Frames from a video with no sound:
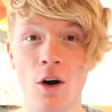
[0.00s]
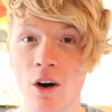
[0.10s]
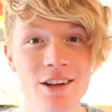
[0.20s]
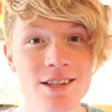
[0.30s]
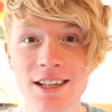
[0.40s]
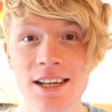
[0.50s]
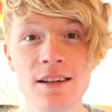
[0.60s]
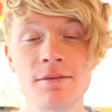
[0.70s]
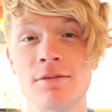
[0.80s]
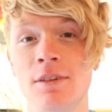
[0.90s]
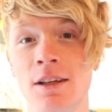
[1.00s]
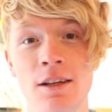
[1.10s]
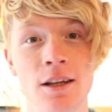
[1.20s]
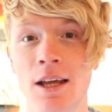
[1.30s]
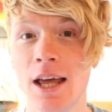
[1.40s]
honestly,
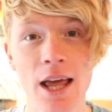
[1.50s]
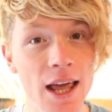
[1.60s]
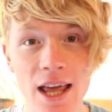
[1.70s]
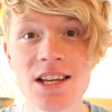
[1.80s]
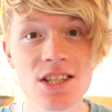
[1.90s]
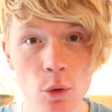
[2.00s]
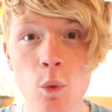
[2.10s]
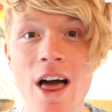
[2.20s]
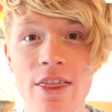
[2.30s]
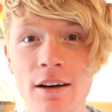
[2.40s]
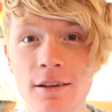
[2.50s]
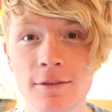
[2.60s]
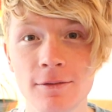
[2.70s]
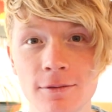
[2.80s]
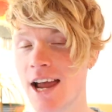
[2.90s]
is the weather.
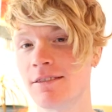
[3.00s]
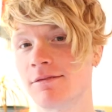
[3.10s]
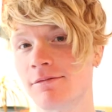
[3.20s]
Heavy rain.